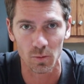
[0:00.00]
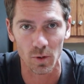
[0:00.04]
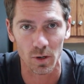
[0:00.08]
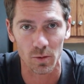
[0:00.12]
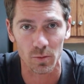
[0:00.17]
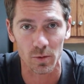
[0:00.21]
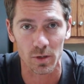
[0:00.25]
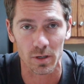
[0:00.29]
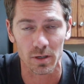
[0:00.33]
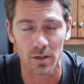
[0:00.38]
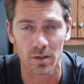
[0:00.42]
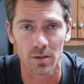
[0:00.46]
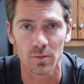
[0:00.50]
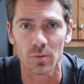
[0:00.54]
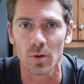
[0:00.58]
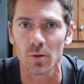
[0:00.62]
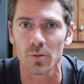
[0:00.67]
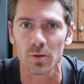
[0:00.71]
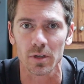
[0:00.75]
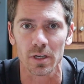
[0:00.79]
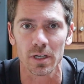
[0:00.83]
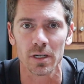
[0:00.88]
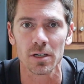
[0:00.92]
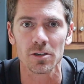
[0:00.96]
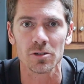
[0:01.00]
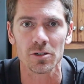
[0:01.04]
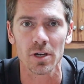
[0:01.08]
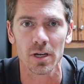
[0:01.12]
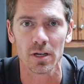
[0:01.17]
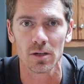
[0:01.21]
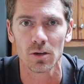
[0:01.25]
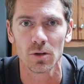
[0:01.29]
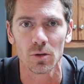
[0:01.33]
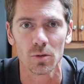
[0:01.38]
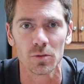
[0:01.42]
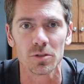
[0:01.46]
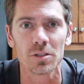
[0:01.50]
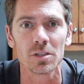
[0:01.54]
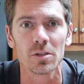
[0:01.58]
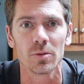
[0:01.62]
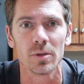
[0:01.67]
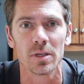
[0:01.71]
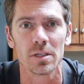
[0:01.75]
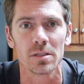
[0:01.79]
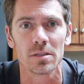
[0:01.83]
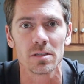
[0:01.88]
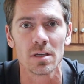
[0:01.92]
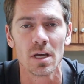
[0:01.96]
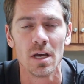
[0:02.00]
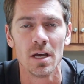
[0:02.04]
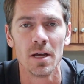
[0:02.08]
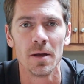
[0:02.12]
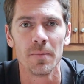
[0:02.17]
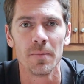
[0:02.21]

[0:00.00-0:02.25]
what we're going to try to hold to is,